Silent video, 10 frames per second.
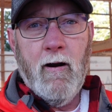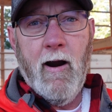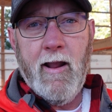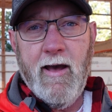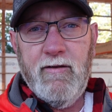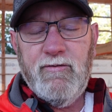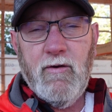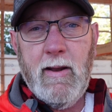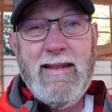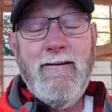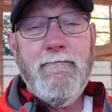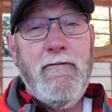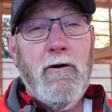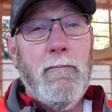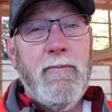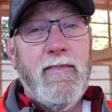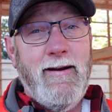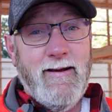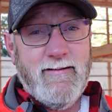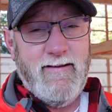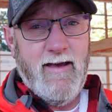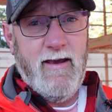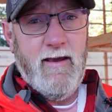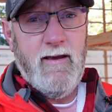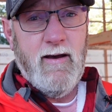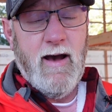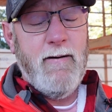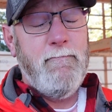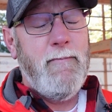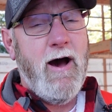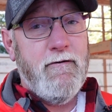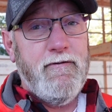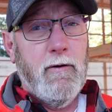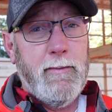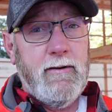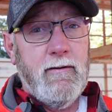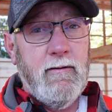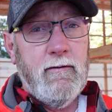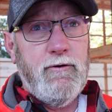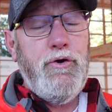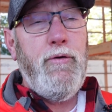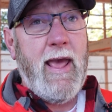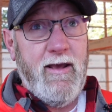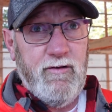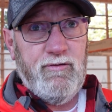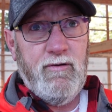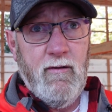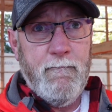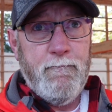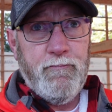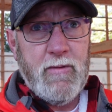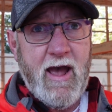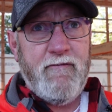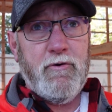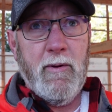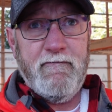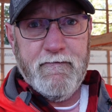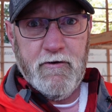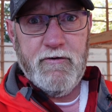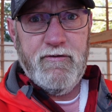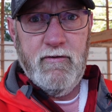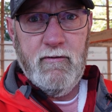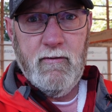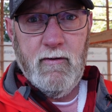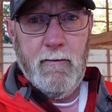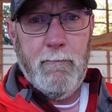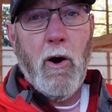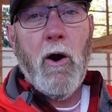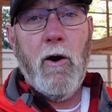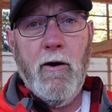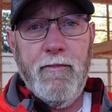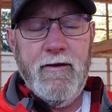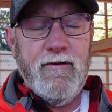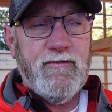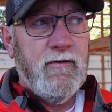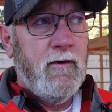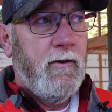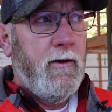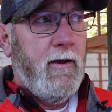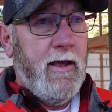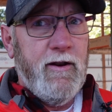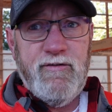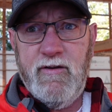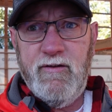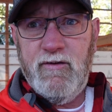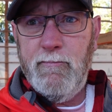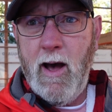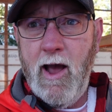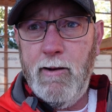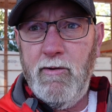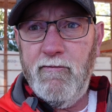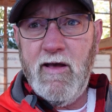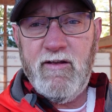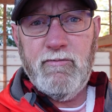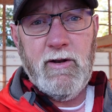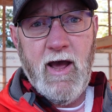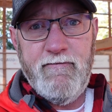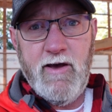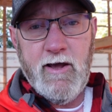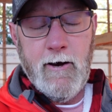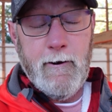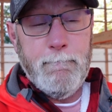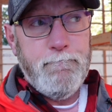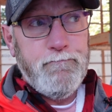All right, guys, so I didn't film the next day. I'm now filming 2 days after my first part on this. And as you can see behind me, we've got some Tyvek up,